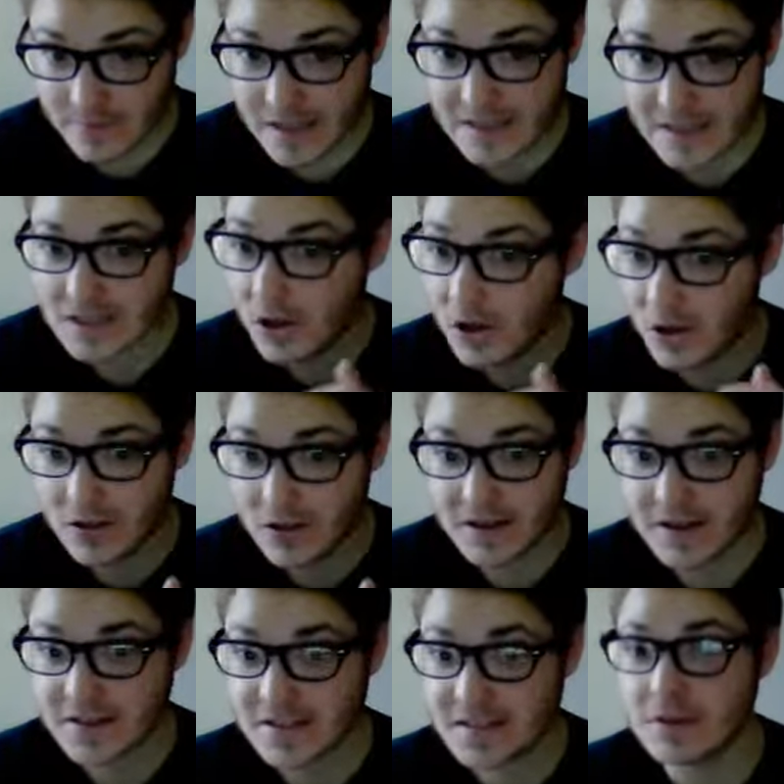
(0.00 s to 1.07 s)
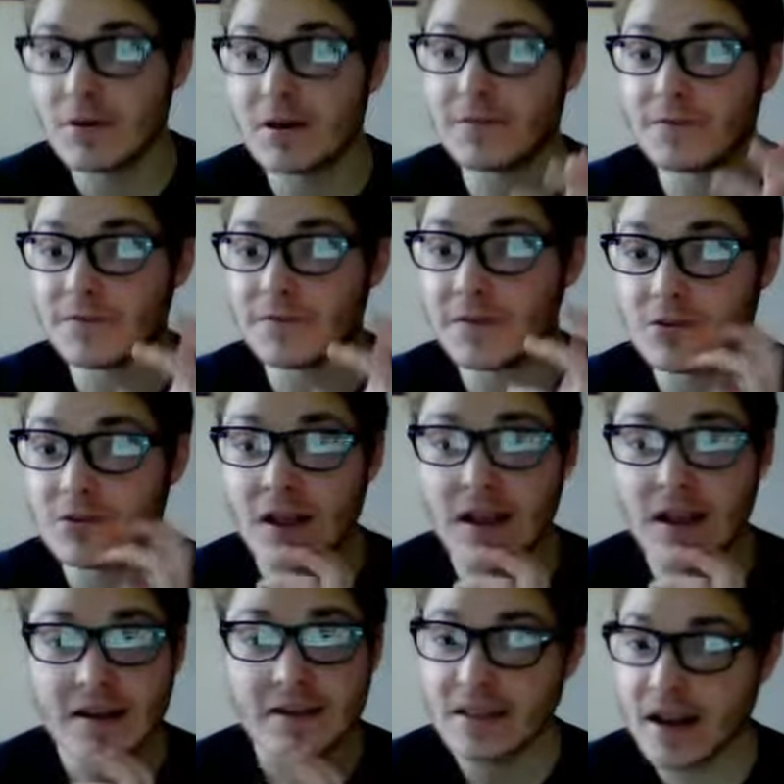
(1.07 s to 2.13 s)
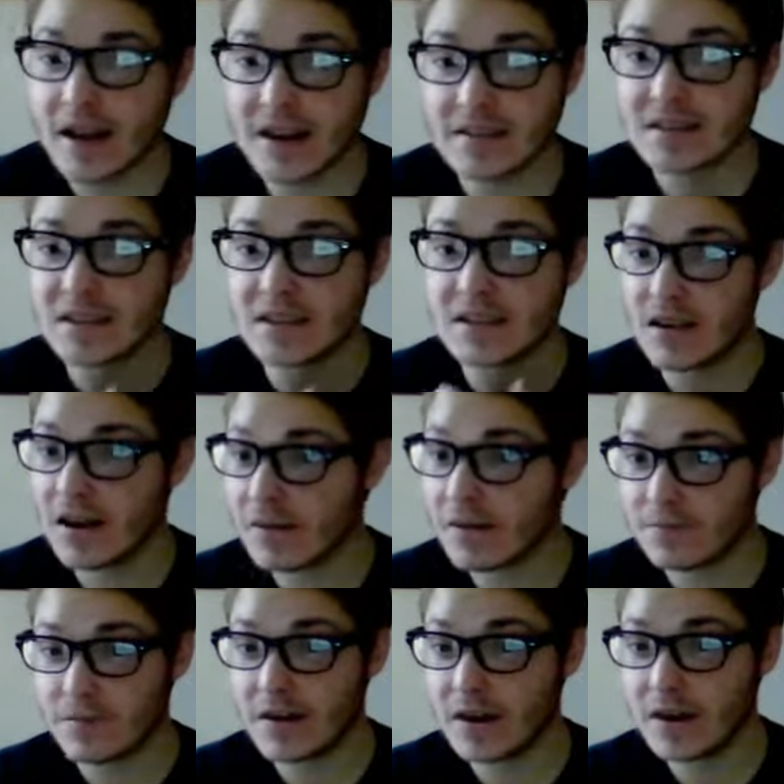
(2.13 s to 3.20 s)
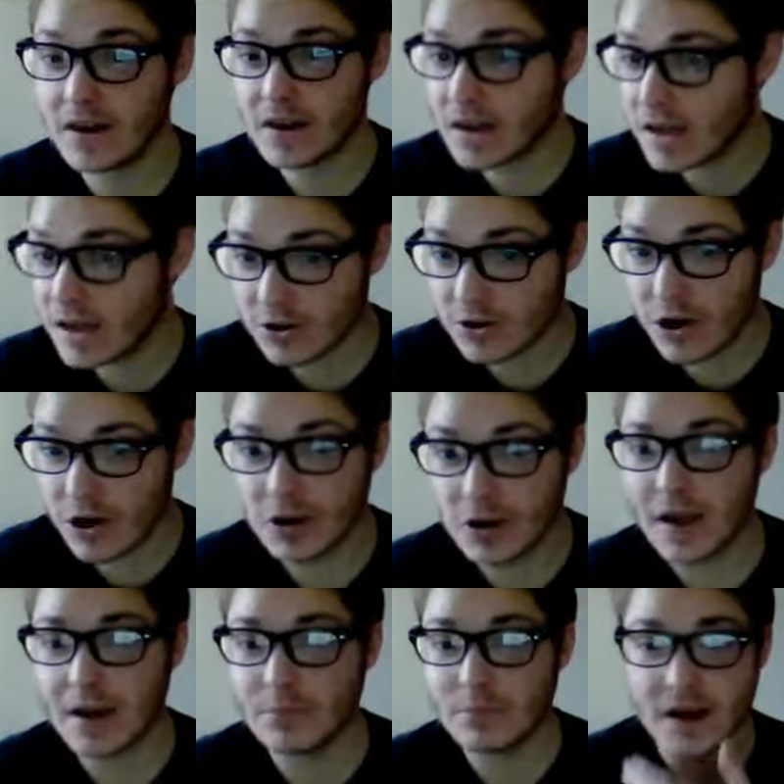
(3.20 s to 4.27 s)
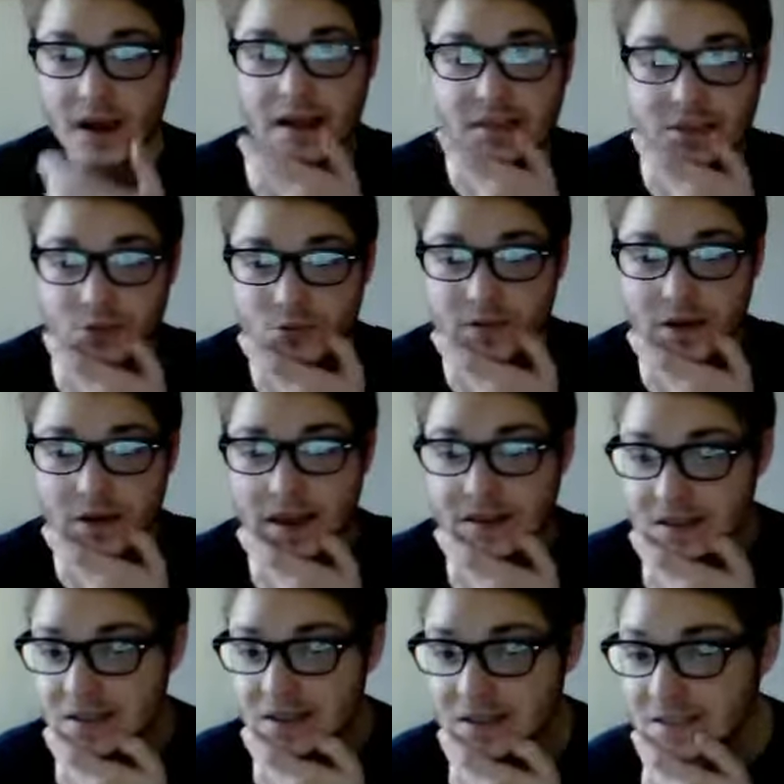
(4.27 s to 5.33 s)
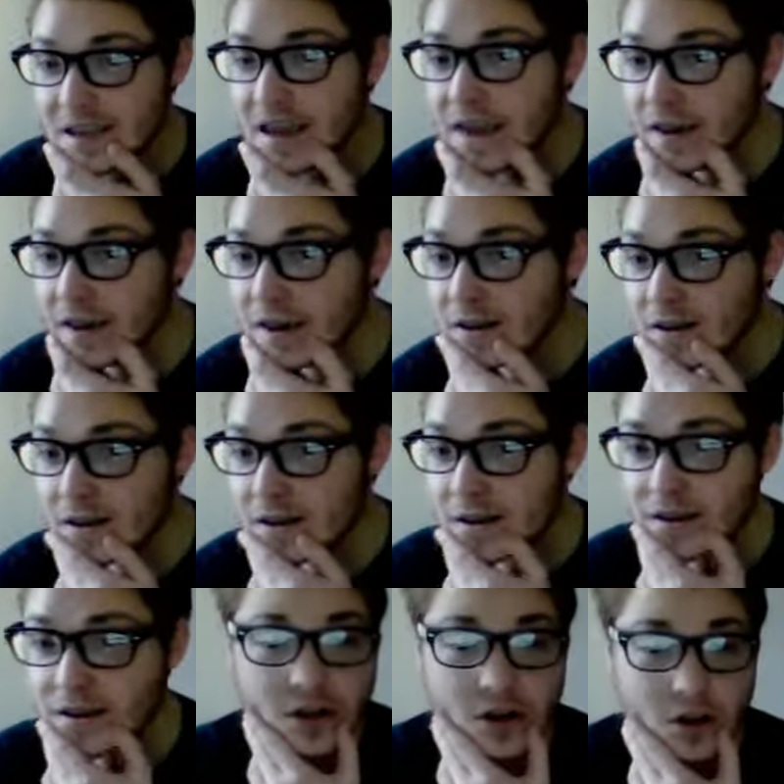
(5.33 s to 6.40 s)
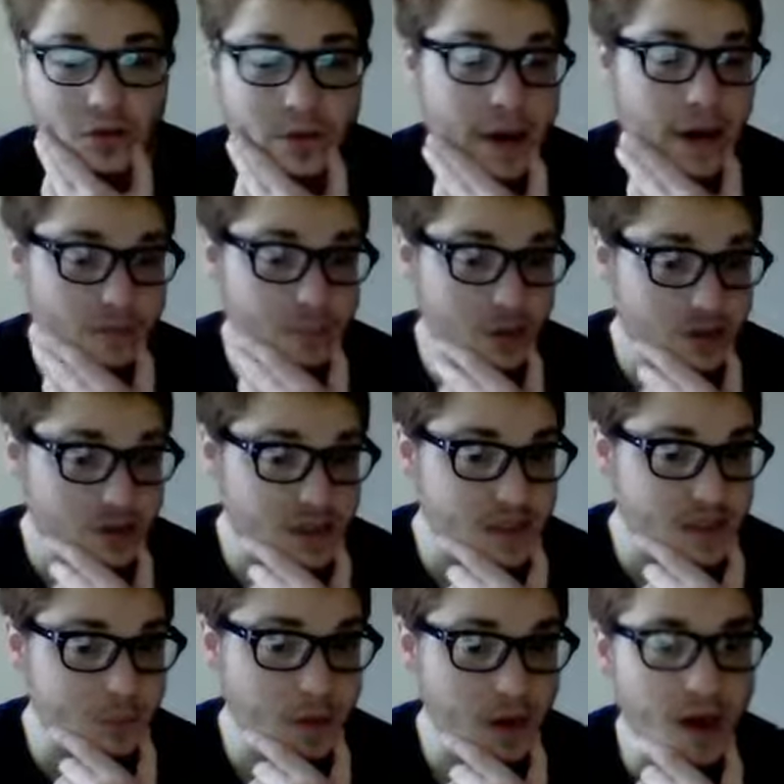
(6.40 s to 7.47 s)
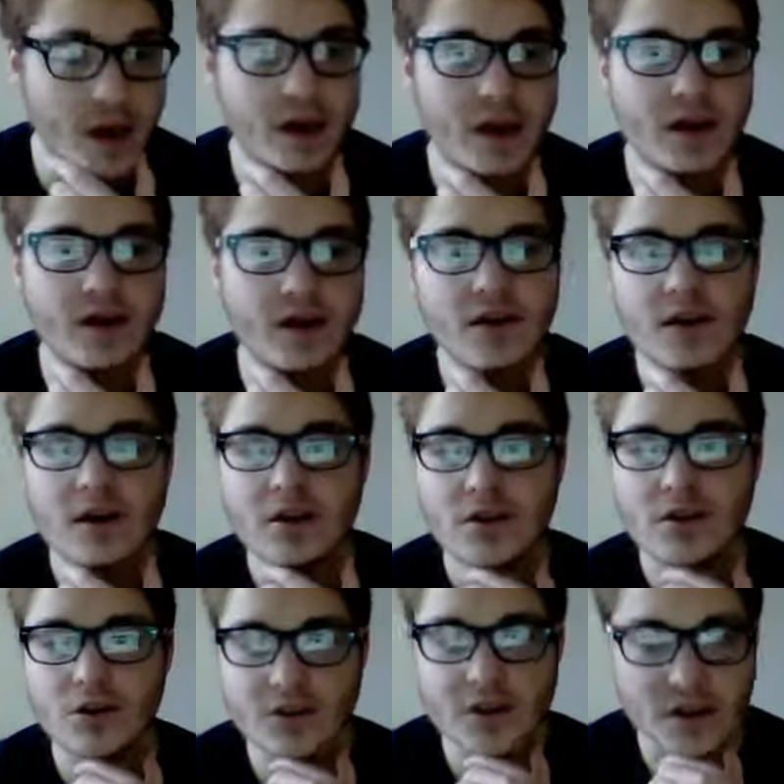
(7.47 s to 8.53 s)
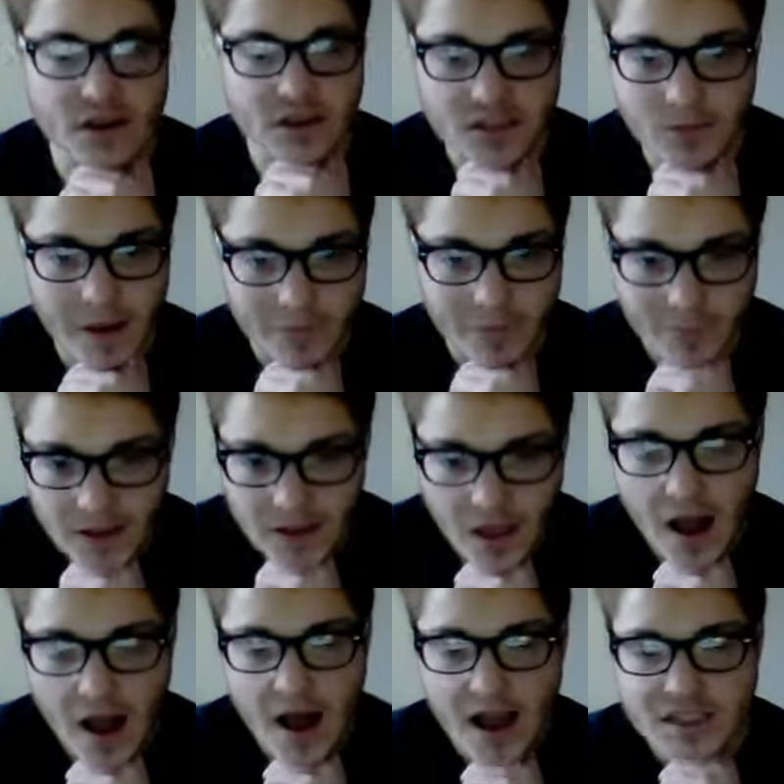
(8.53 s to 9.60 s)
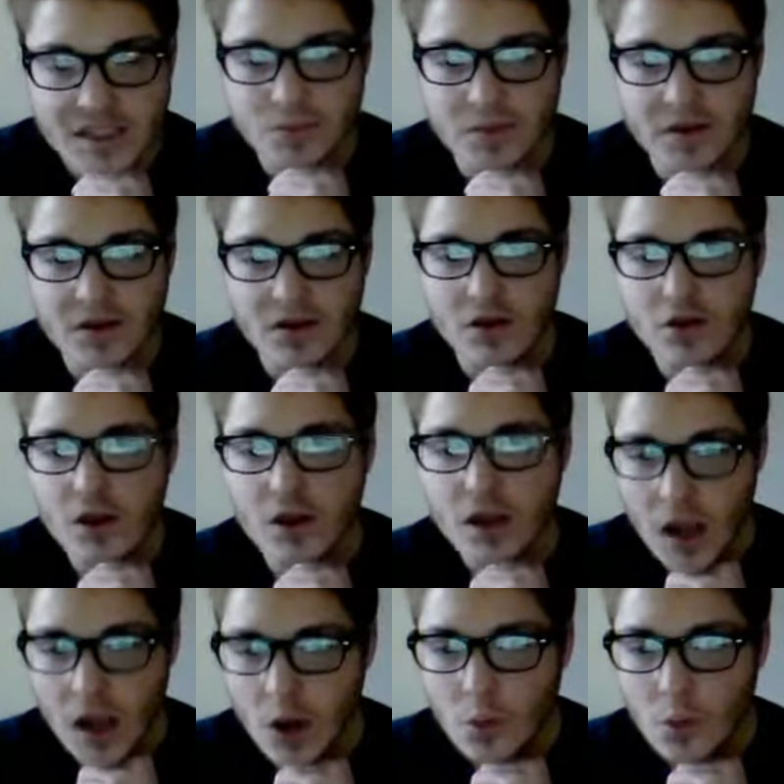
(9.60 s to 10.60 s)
That's all it is. They want to feel nice and comfy and all that, but at the end of the day, you have bills to pay, your kids might be in the hospital.